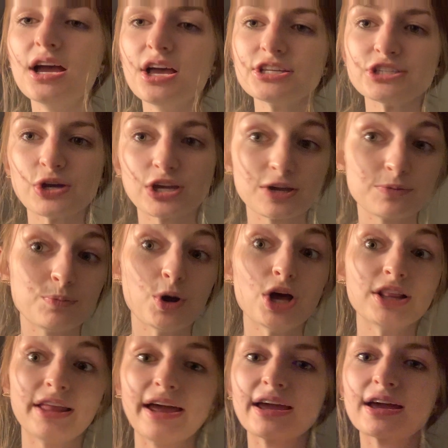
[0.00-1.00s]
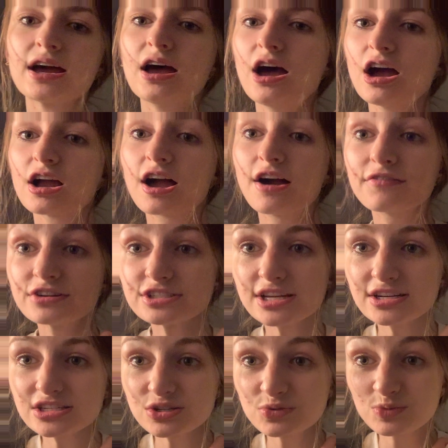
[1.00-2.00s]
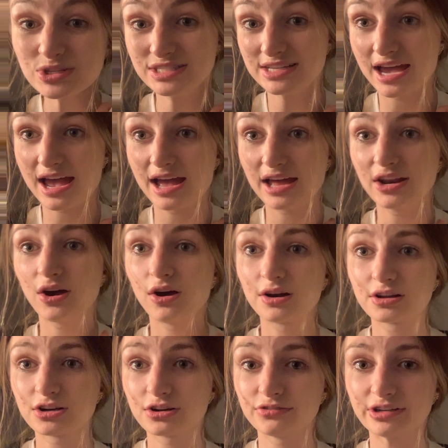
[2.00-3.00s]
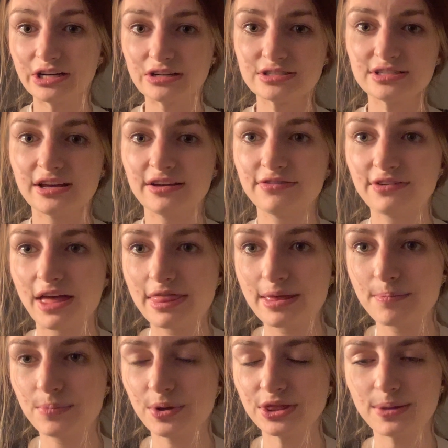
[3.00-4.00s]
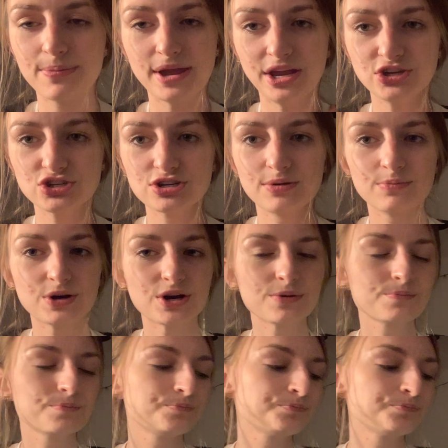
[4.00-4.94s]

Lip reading: so I could put like conversation with dad on career stuff and then put the page number.